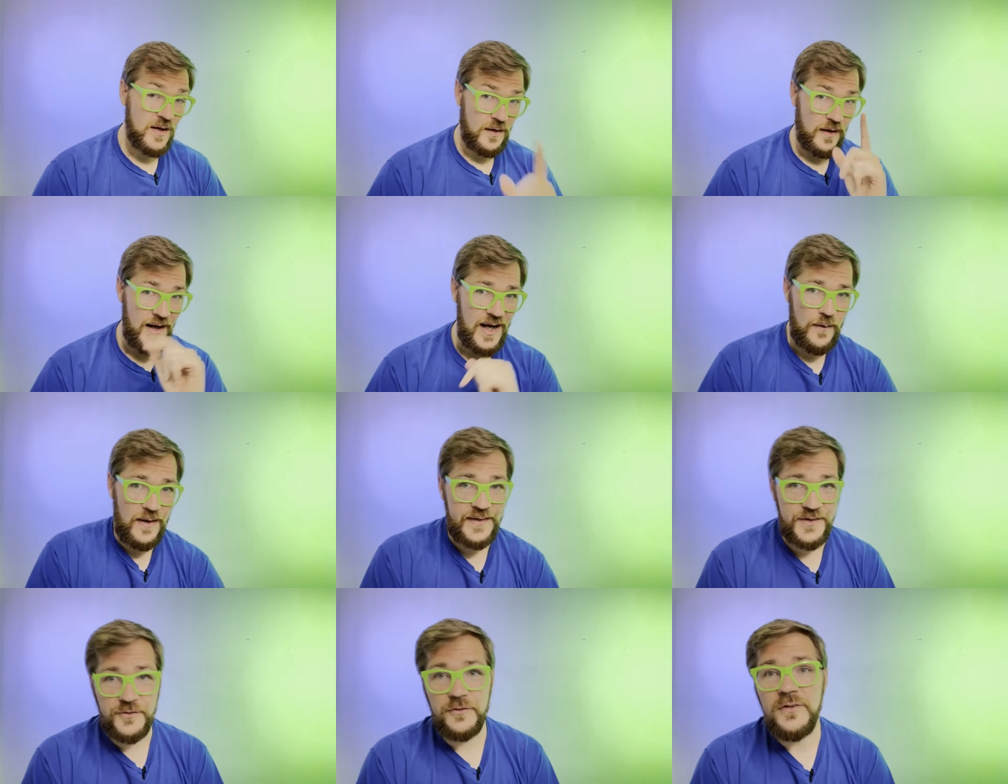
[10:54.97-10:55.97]
Now I
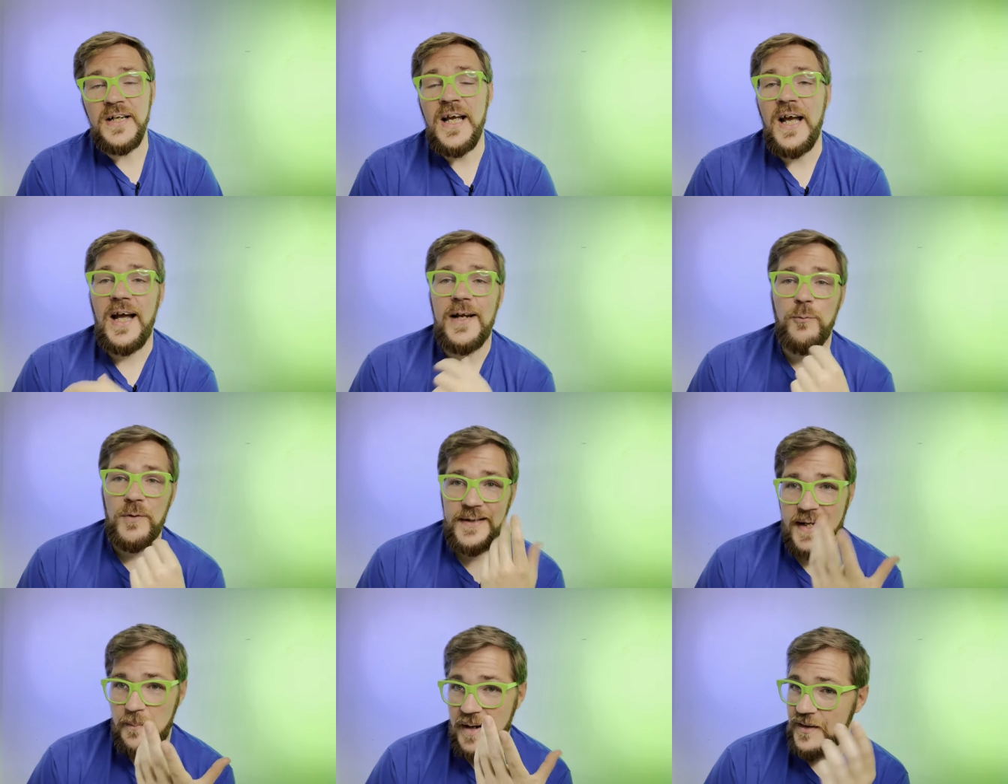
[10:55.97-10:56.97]
do, and what
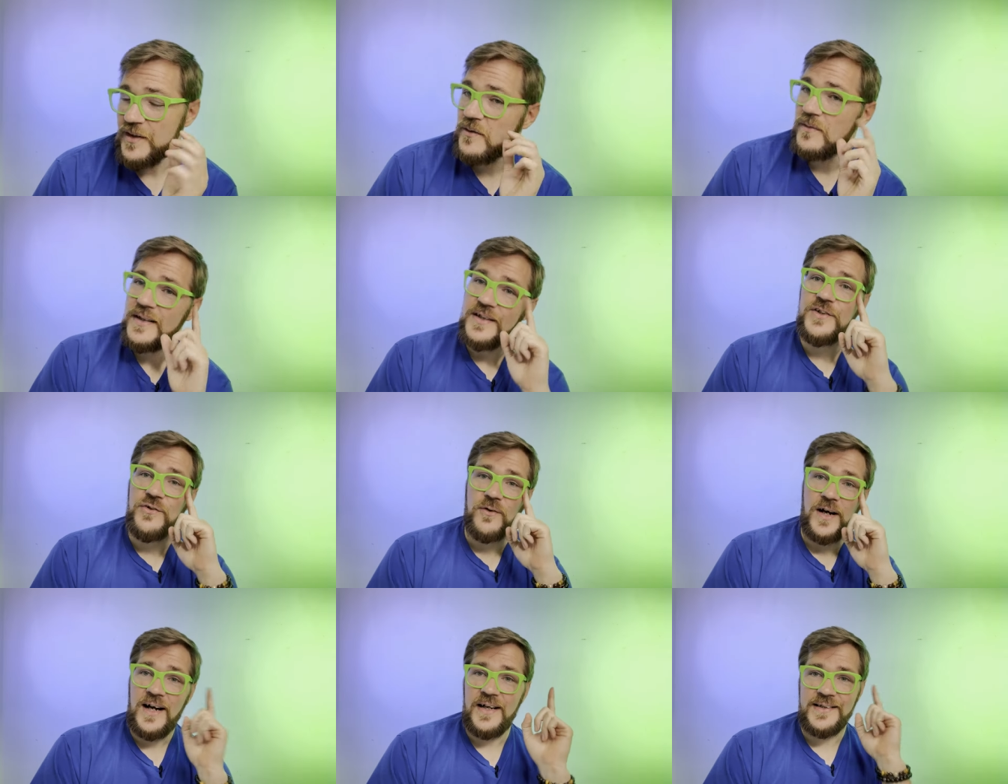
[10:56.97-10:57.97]
that amounts to is
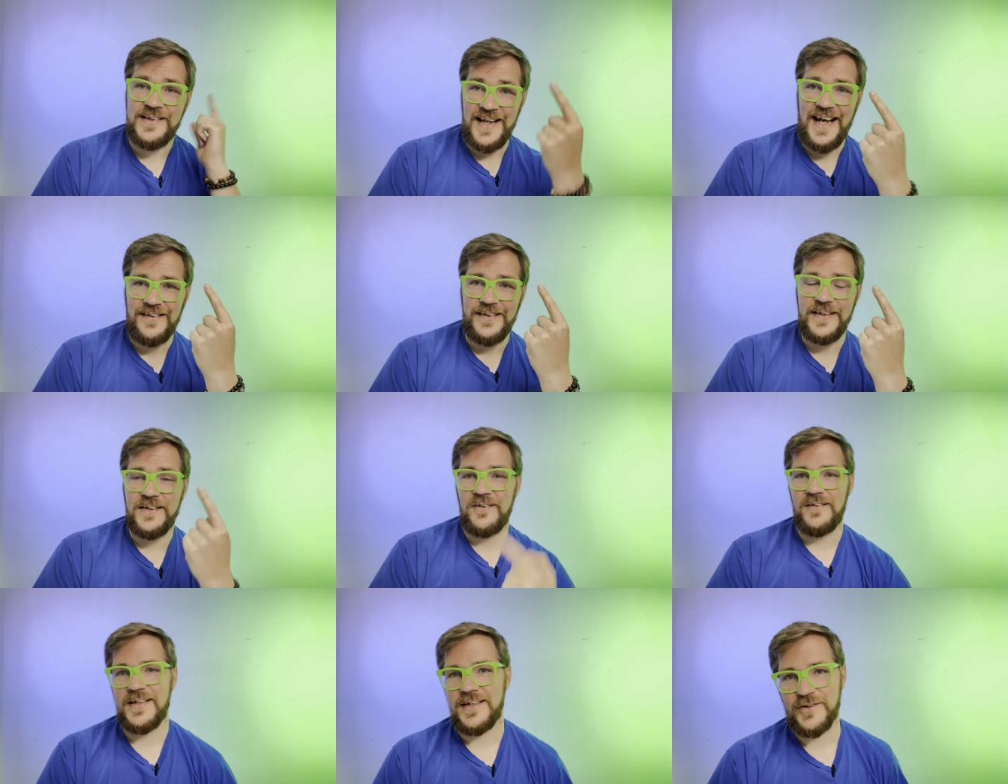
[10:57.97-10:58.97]
your eye is dialing in
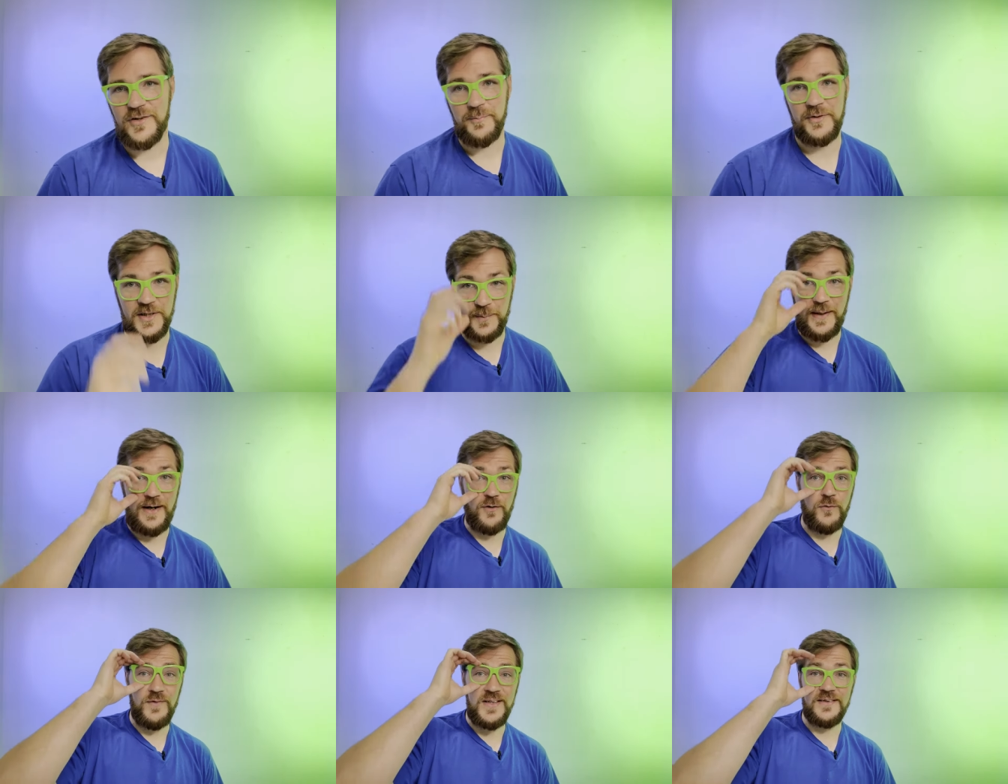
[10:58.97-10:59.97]
all that extra plus
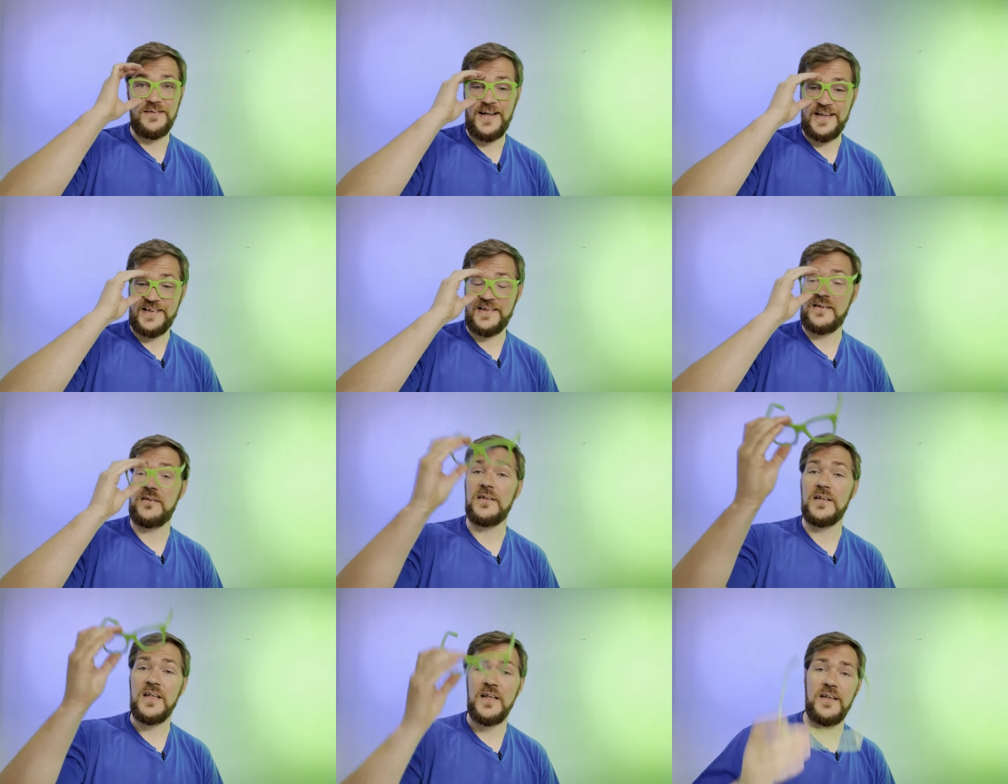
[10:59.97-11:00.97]
power with the glasses on.